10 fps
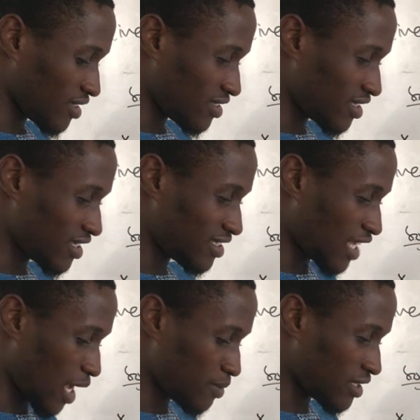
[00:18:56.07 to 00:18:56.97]
6
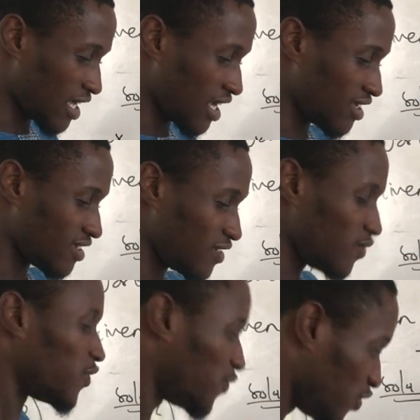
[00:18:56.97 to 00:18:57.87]
times 9,
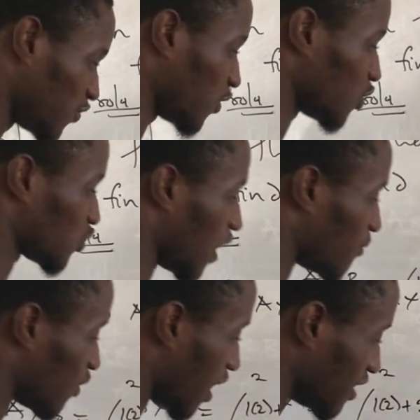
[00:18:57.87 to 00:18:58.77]
54, so
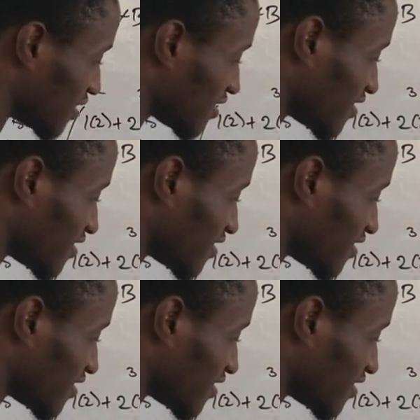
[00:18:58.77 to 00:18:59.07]
I'm right.